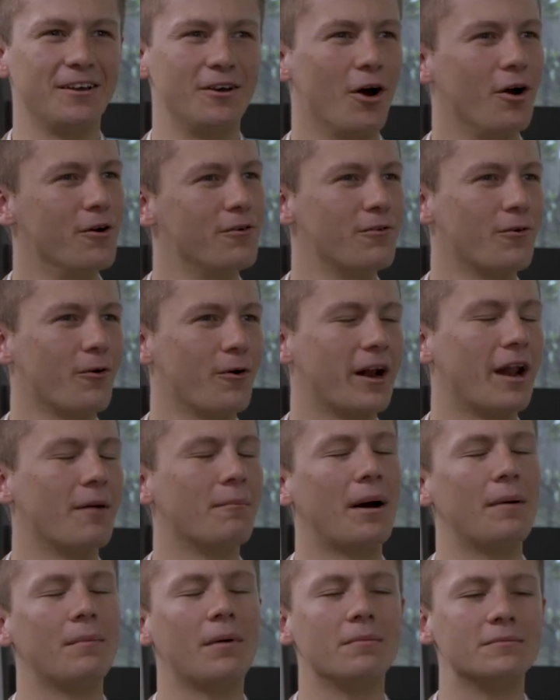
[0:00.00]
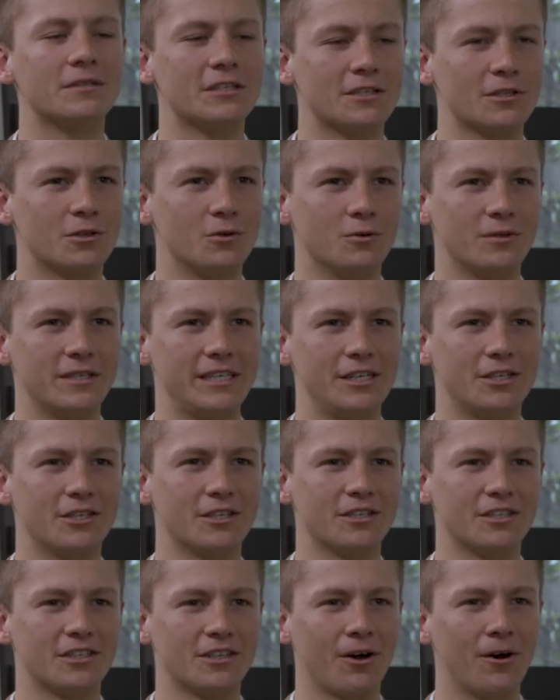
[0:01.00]
go for it. And my mom's a school
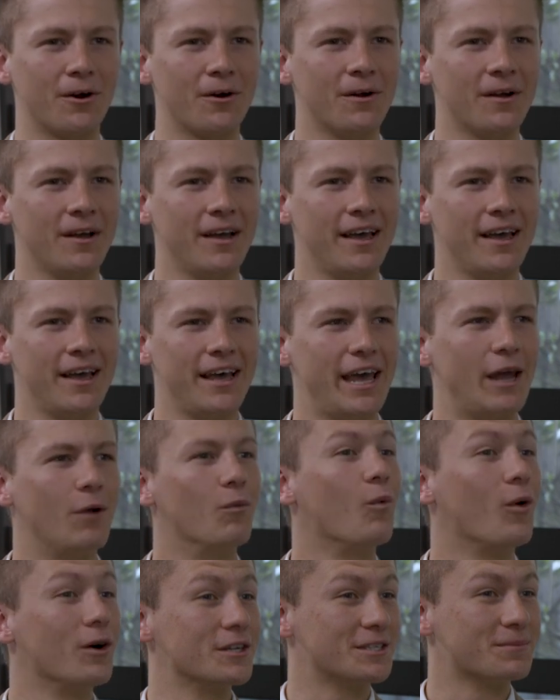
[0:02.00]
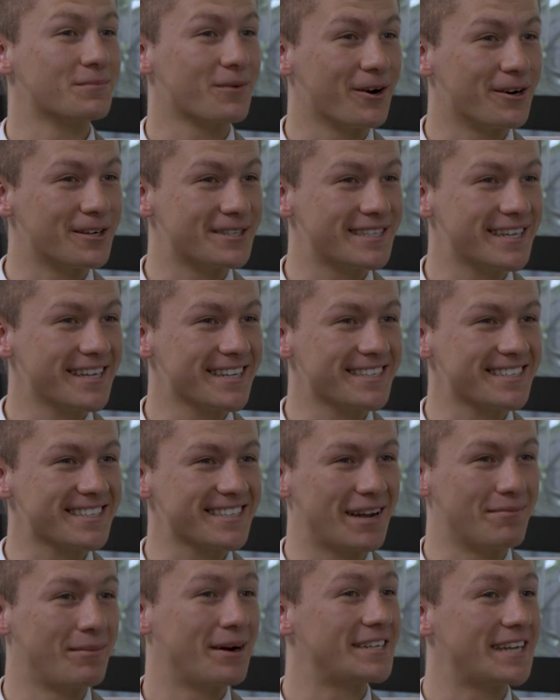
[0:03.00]
teacher, so it was a
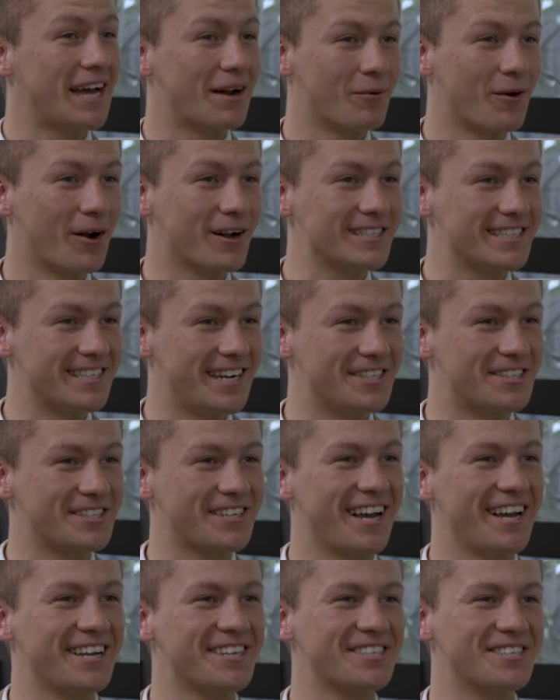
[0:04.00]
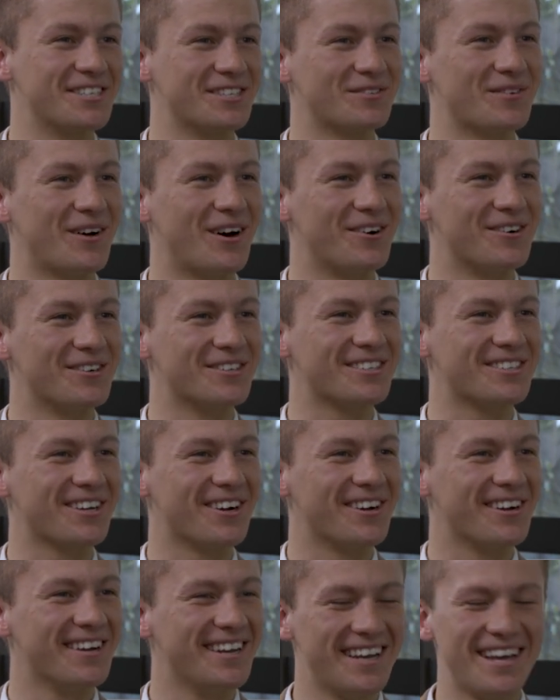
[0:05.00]
process, and my dad works in education as well. Yeah.
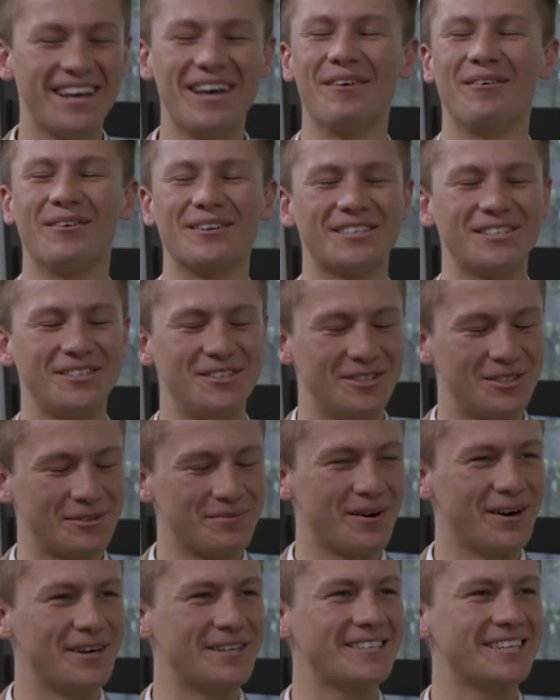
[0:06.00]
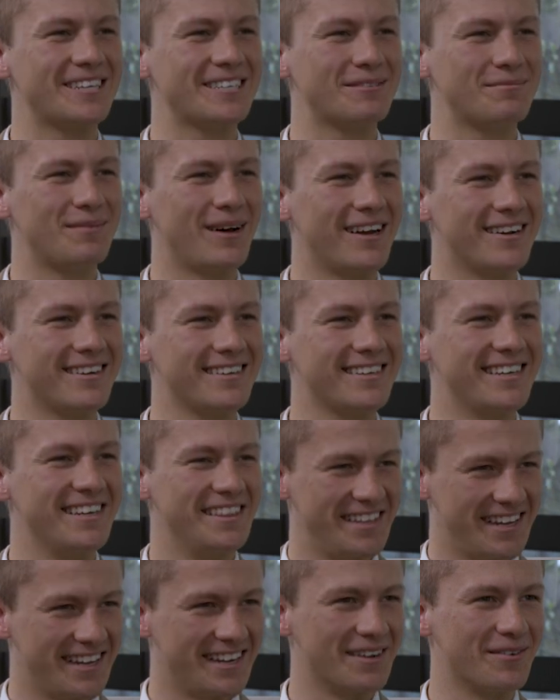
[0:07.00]
So it was a huge process, but
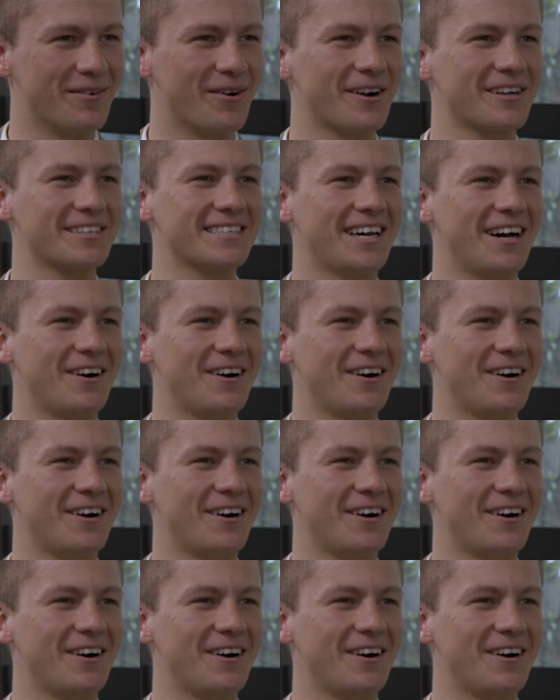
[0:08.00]
in the end it worked